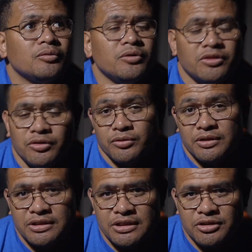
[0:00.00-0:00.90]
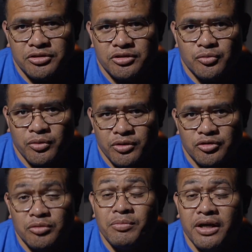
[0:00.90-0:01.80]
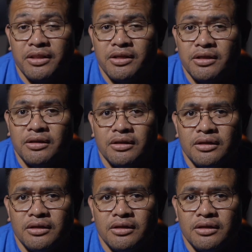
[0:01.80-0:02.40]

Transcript: with your decisions whether to buy the